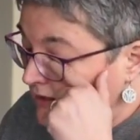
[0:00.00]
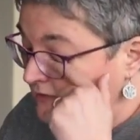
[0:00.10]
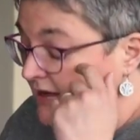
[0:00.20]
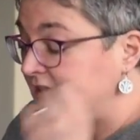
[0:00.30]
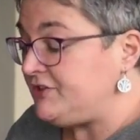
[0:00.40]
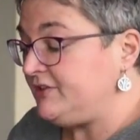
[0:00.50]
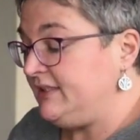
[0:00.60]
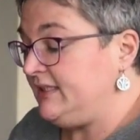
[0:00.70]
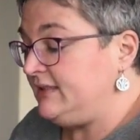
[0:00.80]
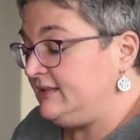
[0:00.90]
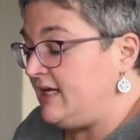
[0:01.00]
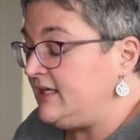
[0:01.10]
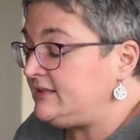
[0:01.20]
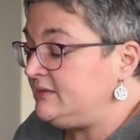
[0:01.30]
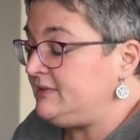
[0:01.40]
Eventually,
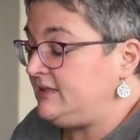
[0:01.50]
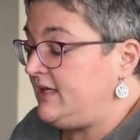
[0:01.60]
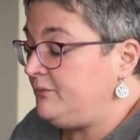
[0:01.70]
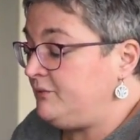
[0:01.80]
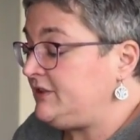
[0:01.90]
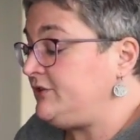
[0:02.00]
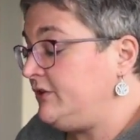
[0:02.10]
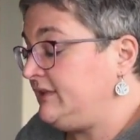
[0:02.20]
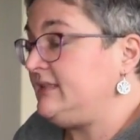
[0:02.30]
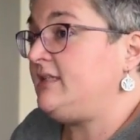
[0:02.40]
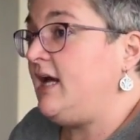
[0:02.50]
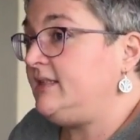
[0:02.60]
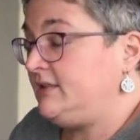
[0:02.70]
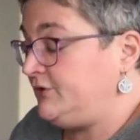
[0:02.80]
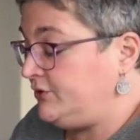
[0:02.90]
Dersim's name was
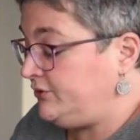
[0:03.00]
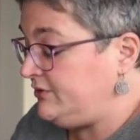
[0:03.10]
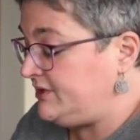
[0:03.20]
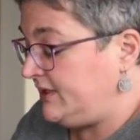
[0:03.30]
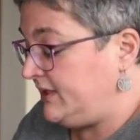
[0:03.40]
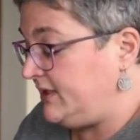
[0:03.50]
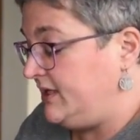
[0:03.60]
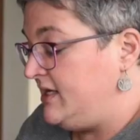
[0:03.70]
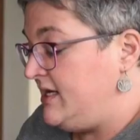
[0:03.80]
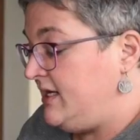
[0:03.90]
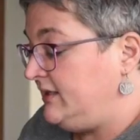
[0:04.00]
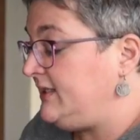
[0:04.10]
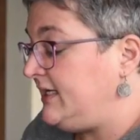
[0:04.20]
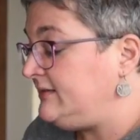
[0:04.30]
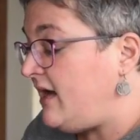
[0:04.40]
Turkicized into Tunceli,
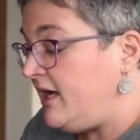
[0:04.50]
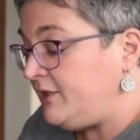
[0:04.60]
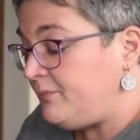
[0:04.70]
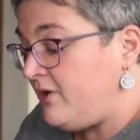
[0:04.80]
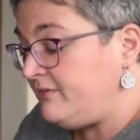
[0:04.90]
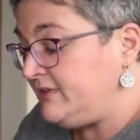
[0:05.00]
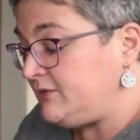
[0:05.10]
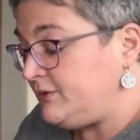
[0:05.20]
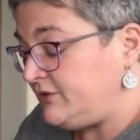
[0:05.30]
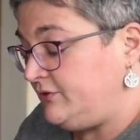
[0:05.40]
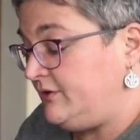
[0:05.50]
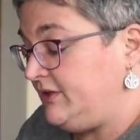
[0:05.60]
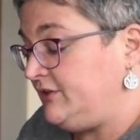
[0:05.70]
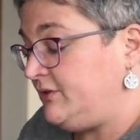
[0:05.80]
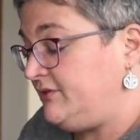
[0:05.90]
and the entire province was
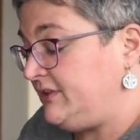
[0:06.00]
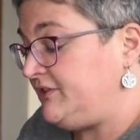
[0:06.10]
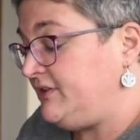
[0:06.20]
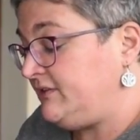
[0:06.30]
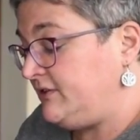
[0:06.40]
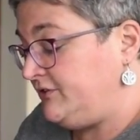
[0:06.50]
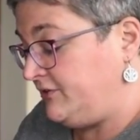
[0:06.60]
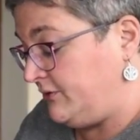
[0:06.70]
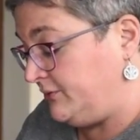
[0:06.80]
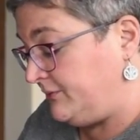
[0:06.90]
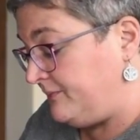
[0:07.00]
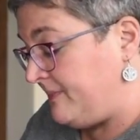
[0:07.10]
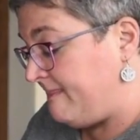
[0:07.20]
turned into a restricted zone,